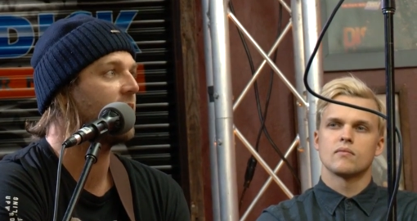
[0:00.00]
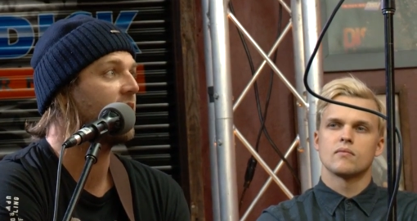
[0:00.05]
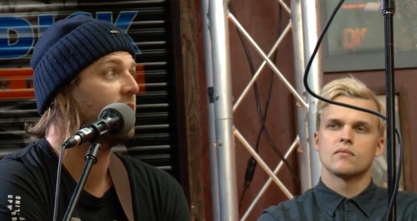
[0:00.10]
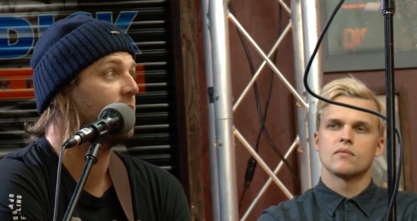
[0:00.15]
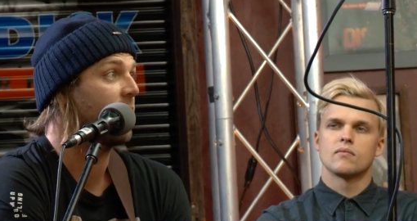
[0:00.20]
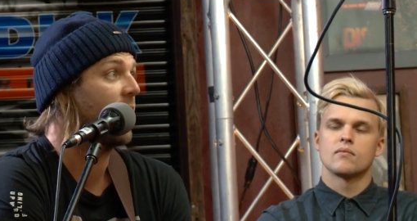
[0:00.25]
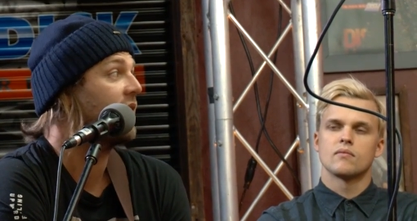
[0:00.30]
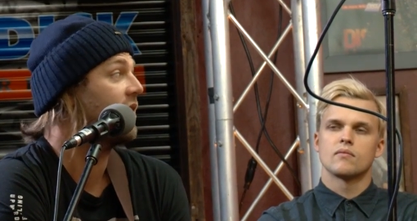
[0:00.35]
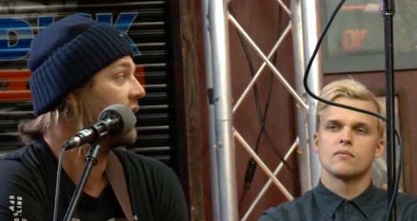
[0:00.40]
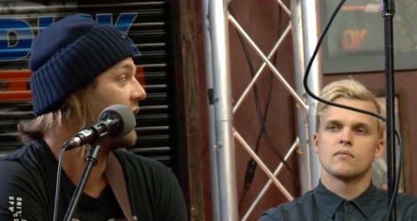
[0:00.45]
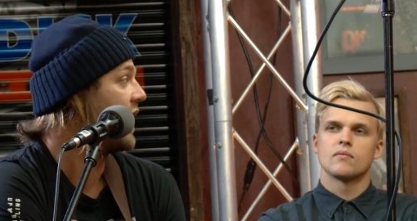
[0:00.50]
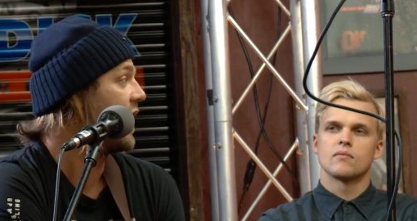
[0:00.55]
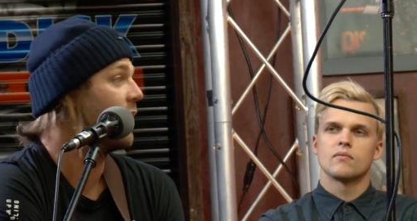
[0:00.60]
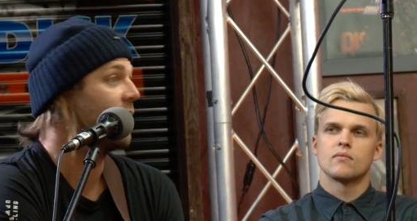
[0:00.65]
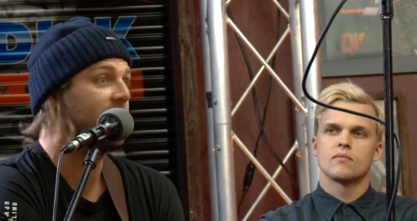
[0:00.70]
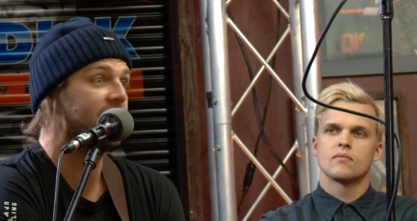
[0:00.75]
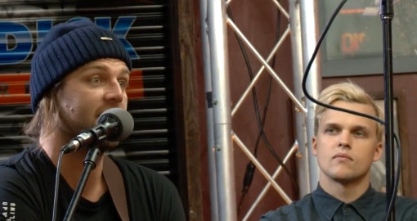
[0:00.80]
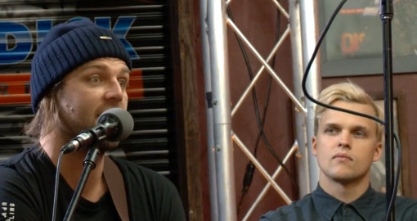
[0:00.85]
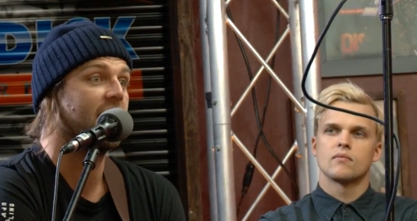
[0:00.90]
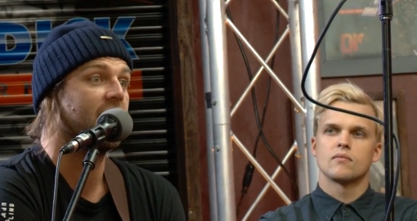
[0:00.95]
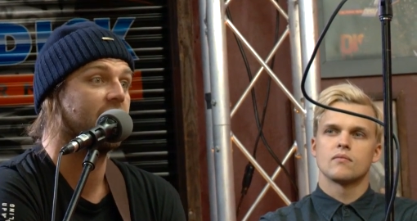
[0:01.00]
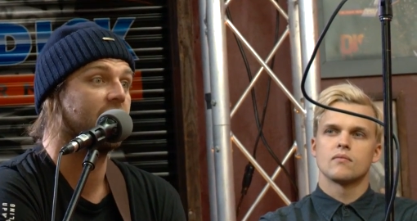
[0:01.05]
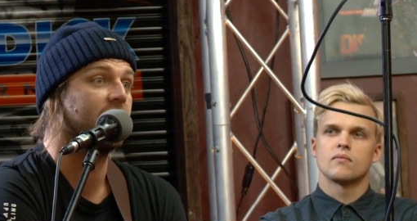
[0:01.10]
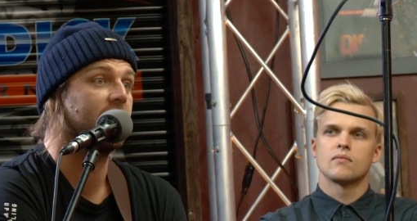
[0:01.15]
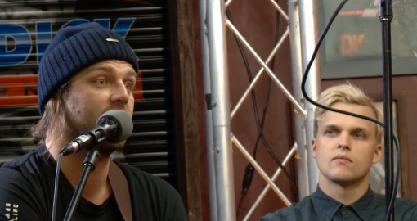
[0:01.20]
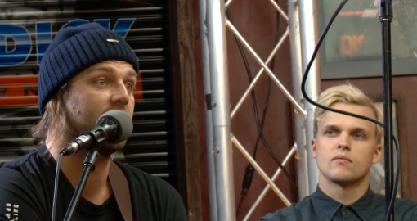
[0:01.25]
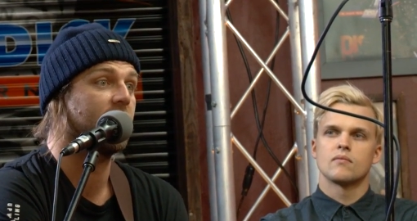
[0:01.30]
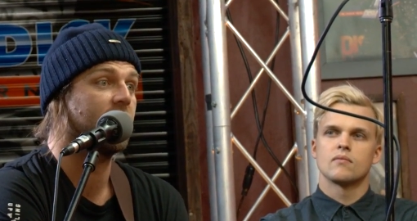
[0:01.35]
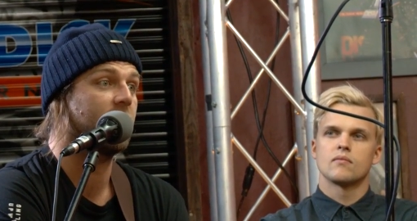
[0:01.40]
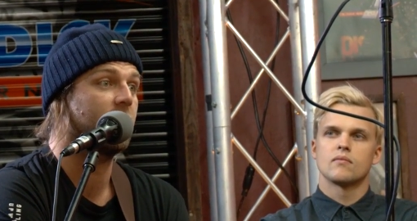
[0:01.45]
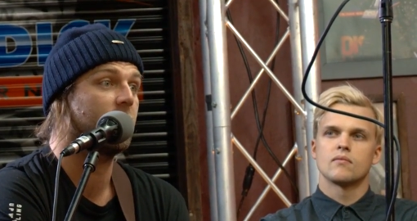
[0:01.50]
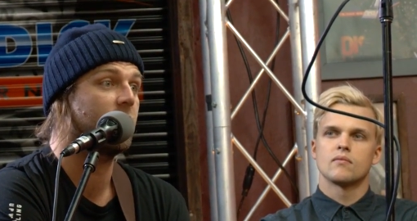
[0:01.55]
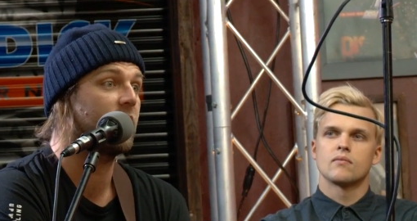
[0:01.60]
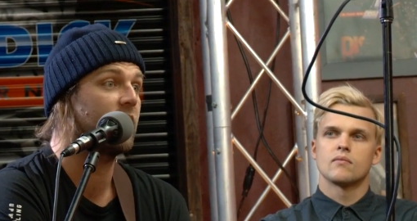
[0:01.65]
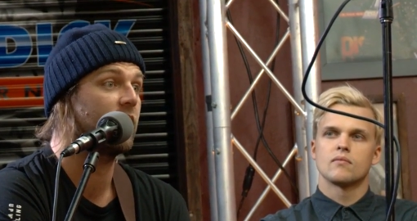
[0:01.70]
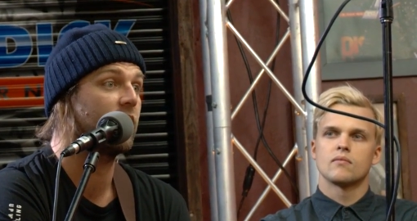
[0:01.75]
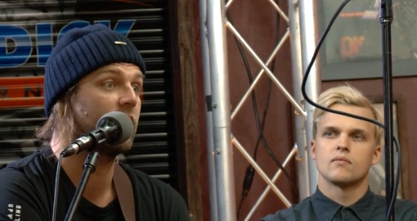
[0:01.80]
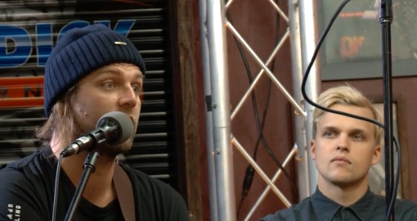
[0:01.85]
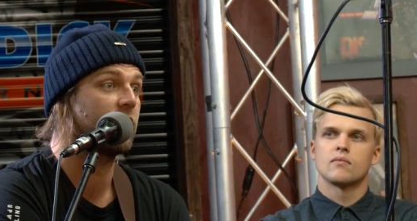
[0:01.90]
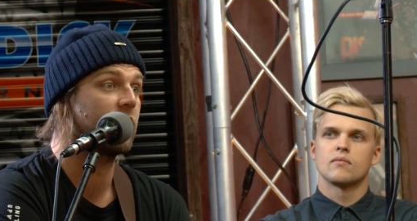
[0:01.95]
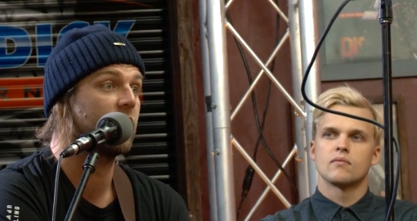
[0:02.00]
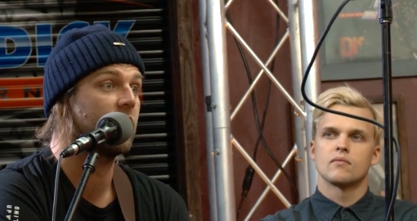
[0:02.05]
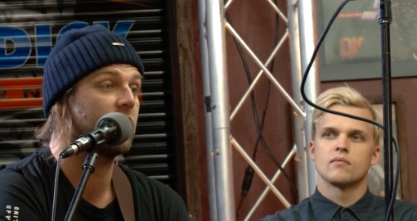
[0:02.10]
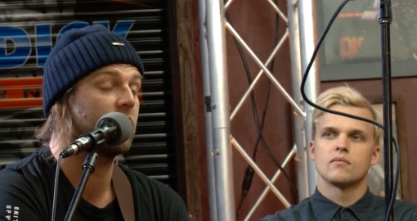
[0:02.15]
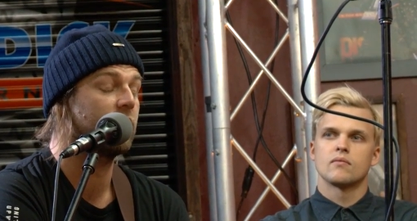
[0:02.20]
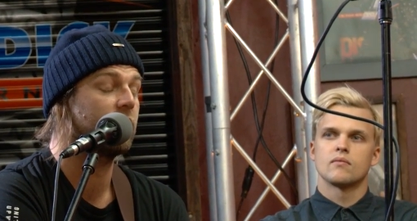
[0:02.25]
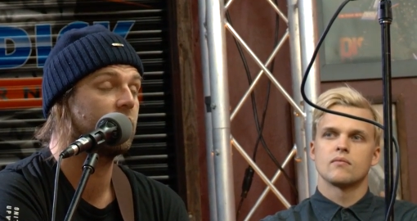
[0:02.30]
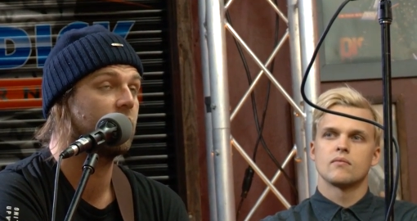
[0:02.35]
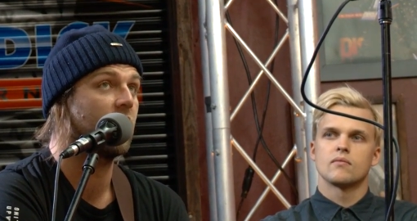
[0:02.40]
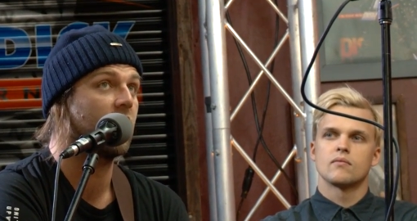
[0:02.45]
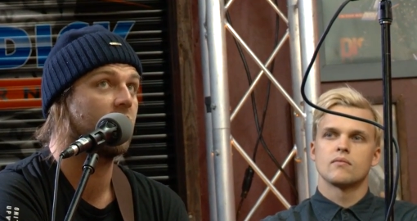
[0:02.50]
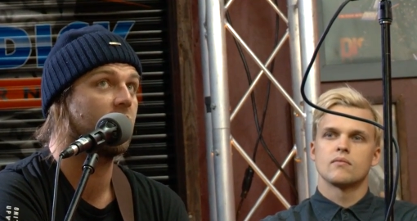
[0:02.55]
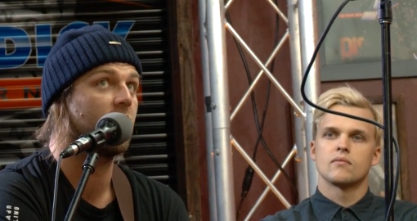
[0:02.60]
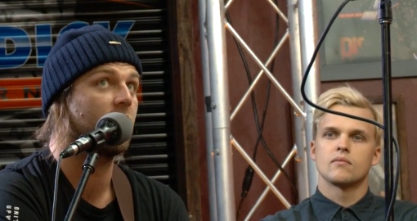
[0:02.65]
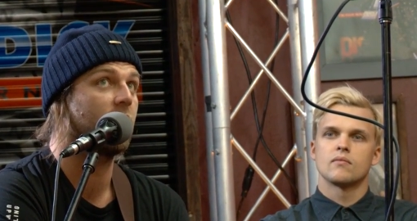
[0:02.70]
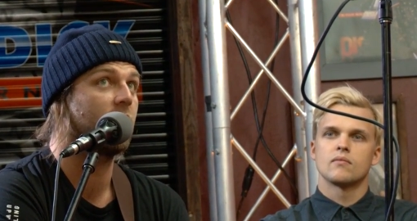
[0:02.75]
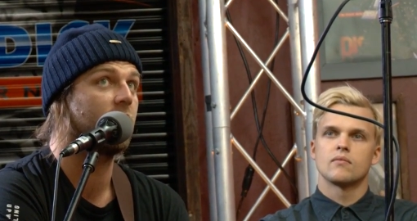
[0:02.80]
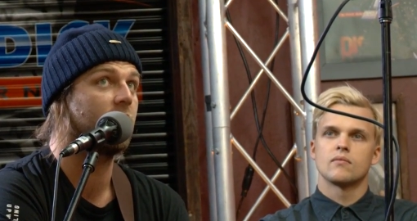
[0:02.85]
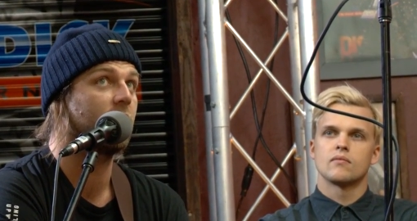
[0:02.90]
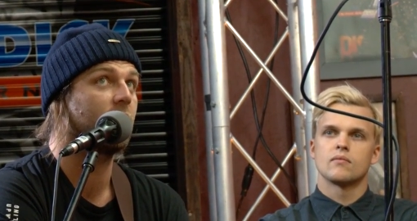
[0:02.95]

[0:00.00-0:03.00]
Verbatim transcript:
Speaker 1: That's basically how we started, and we've been doing it for I don't know,